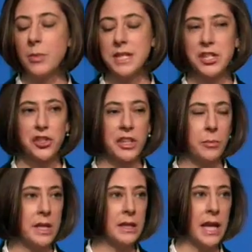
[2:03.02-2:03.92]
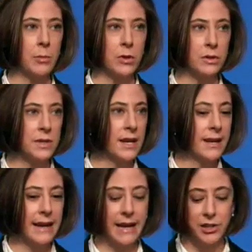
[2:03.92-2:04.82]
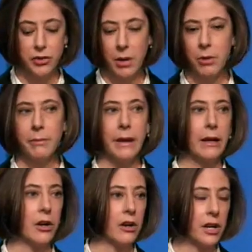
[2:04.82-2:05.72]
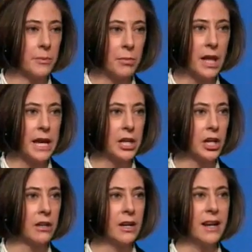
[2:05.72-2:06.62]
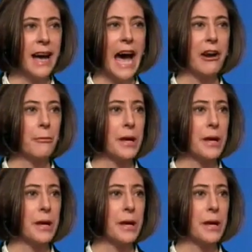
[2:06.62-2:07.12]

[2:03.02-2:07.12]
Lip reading: potentially be labeled a troublemaker, a complainer. Hiring